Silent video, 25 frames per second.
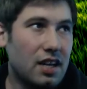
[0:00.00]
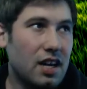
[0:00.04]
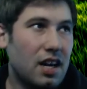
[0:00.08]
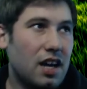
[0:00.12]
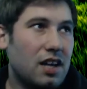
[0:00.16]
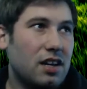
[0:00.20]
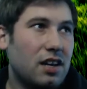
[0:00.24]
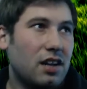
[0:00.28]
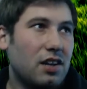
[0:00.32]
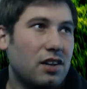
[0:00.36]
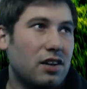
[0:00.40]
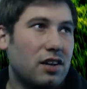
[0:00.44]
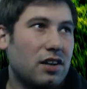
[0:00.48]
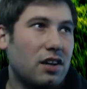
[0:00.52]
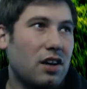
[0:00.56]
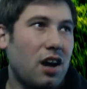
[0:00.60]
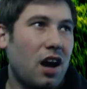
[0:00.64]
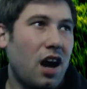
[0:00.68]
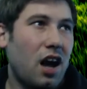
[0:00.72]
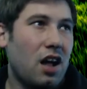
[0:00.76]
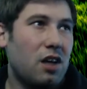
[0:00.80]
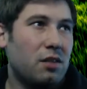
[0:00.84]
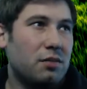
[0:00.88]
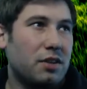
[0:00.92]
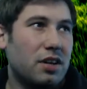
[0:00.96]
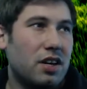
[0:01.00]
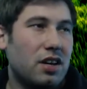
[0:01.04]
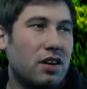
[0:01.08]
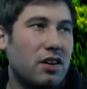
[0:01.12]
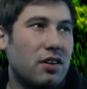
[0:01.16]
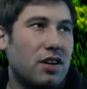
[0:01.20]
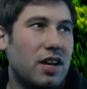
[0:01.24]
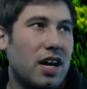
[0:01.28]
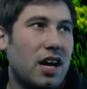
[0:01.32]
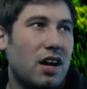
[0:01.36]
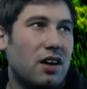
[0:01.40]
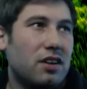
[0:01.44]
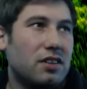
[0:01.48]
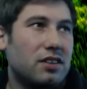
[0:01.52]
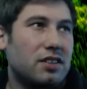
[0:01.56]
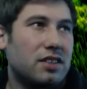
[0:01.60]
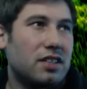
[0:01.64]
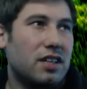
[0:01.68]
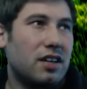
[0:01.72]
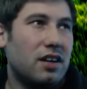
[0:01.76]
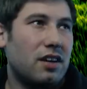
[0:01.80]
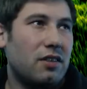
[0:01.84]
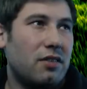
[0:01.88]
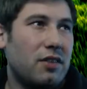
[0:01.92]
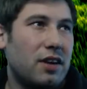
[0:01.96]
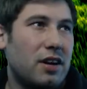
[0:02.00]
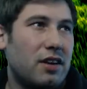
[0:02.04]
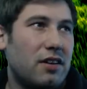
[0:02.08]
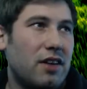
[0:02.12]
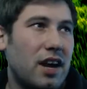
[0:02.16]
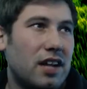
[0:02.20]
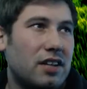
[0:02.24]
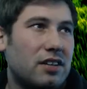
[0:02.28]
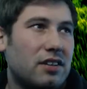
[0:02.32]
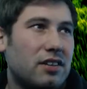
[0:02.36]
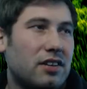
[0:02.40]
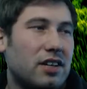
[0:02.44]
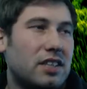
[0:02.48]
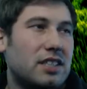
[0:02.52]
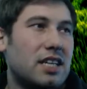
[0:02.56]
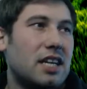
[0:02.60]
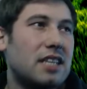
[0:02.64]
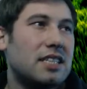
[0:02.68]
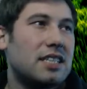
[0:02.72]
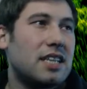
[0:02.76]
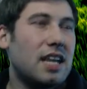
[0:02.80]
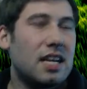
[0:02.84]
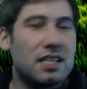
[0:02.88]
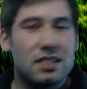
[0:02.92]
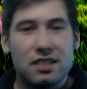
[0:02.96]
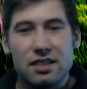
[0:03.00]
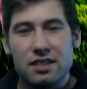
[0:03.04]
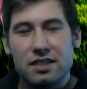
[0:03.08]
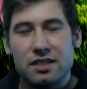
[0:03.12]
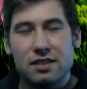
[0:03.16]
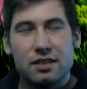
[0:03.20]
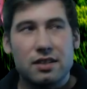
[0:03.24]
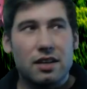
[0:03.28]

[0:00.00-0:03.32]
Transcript: Another golem gonna go down. It's gonna redirect to that Tesla.